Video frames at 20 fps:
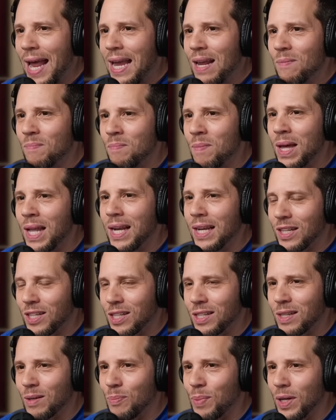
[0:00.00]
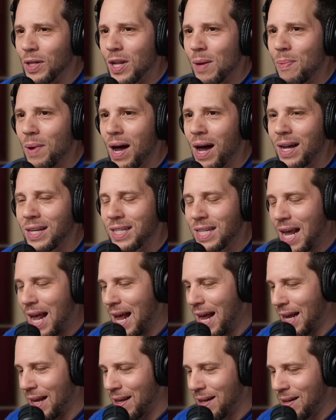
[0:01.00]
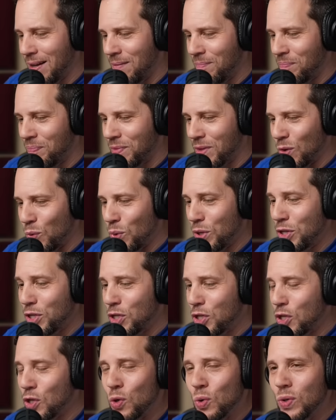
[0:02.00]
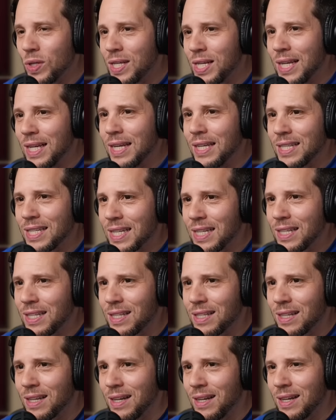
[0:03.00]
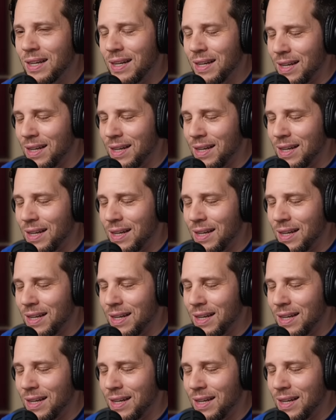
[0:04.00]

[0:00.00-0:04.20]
eight minutes to build up a hot tag with two teases